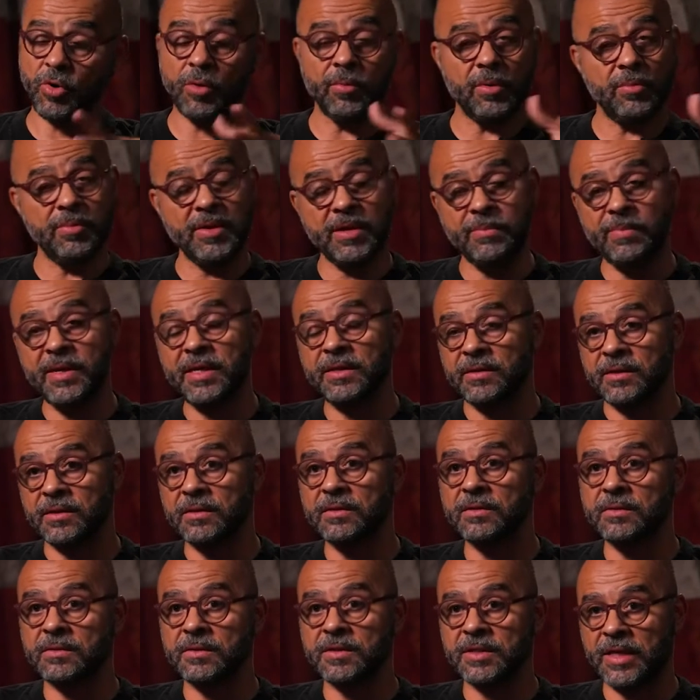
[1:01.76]
probably beat
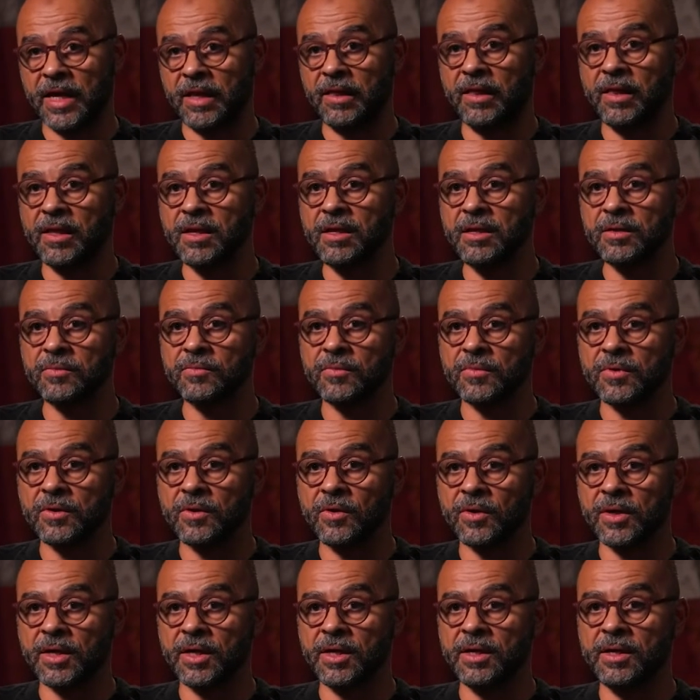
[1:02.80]
it, sadly.
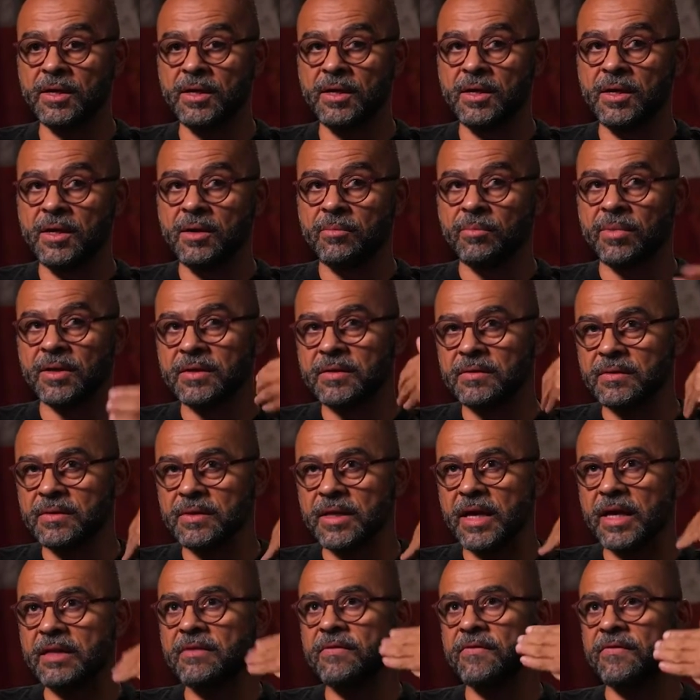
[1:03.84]
Okay, but
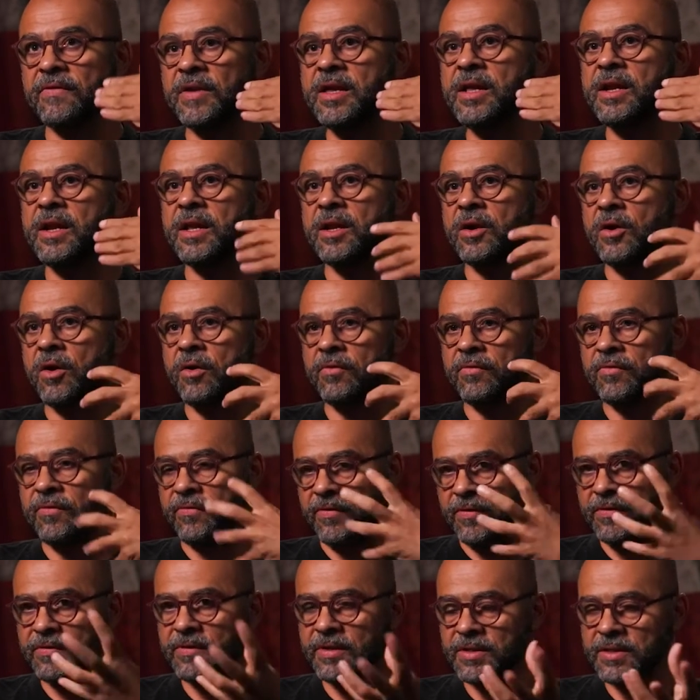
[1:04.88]
that feeling
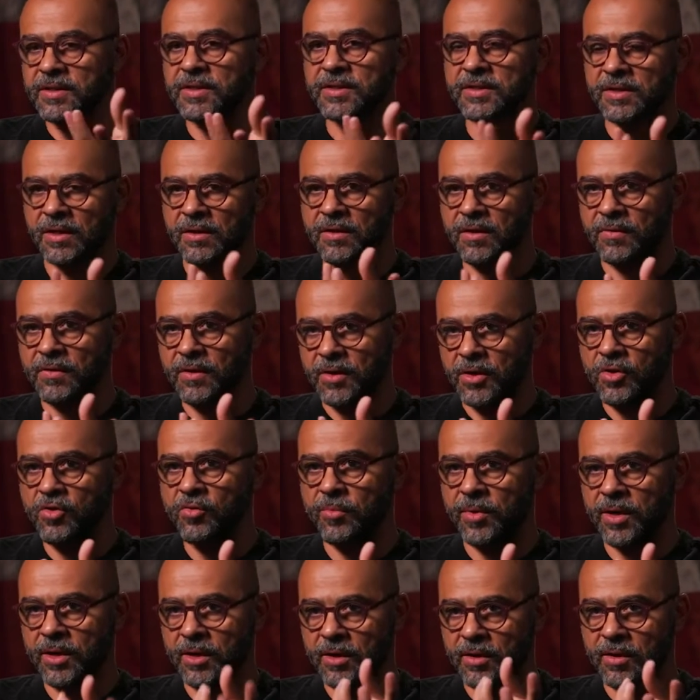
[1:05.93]
of this is another
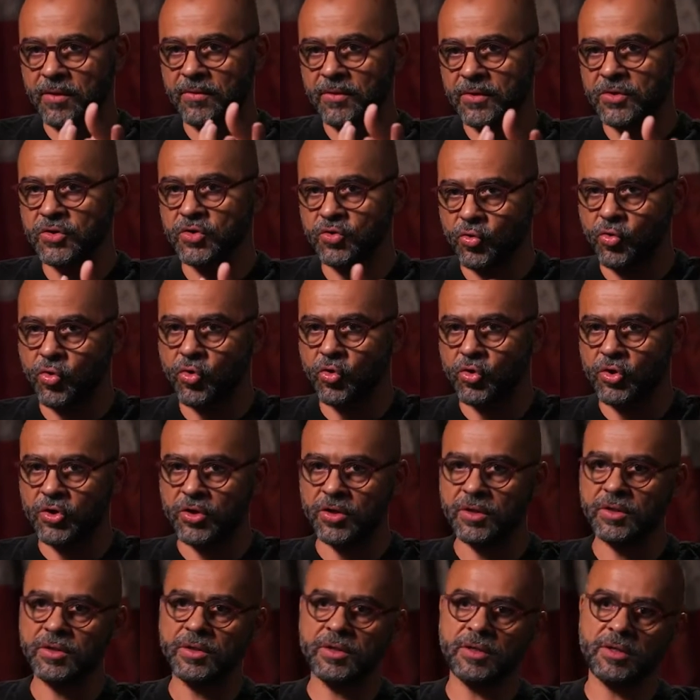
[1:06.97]
human, another soul.
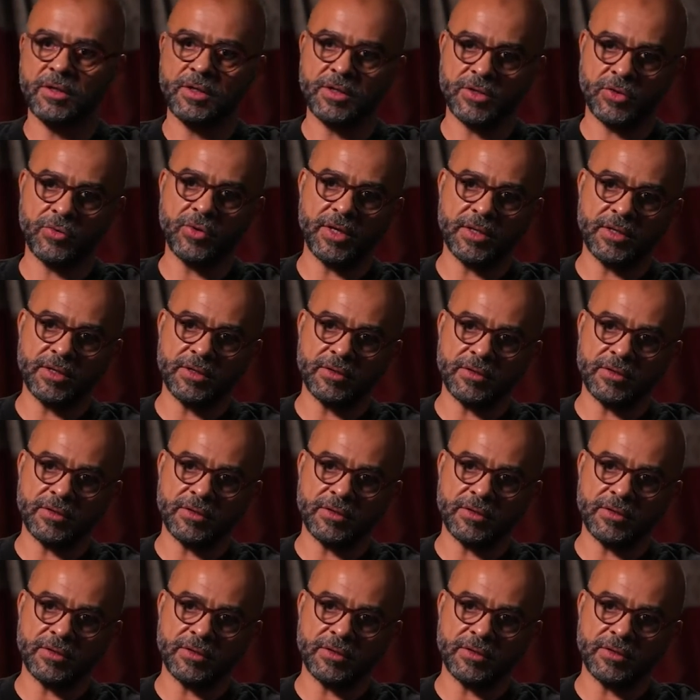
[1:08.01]
Yeah, it's quite